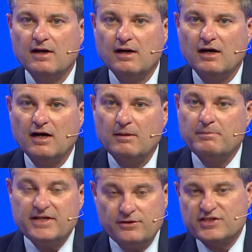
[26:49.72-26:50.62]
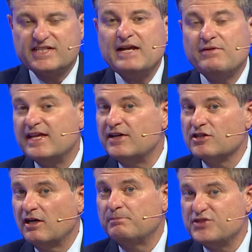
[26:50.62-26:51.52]
but you stay with that
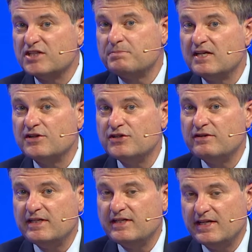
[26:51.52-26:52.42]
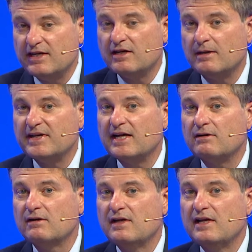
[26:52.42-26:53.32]
job just because you need the income.
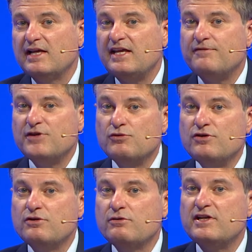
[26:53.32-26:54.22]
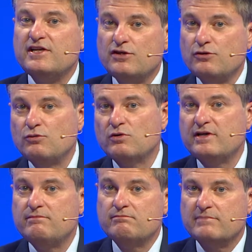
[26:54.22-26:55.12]
Now, if you knew that you
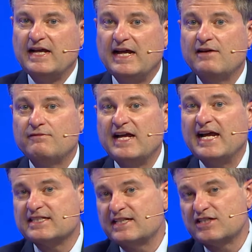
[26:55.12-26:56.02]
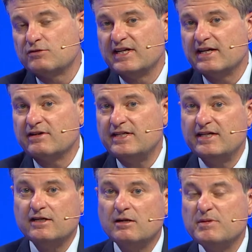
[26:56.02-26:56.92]
would have access to a guaranteed
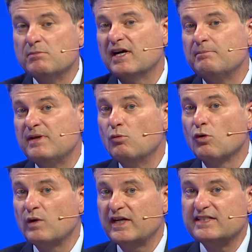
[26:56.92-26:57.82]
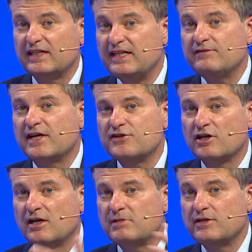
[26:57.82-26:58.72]
income, you might be more willing to leave that
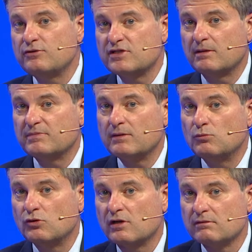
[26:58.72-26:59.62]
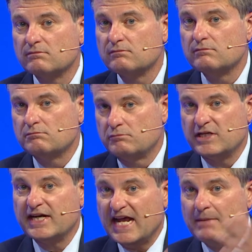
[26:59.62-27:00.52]
job and do something more
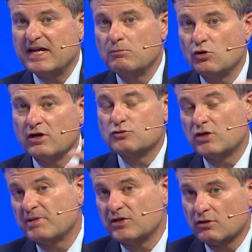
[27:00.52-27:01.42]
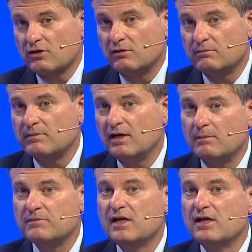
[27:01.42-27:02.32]
dynamic, more entrepreneurial.
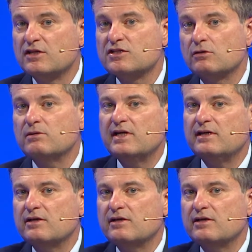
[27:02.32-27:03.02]
So, you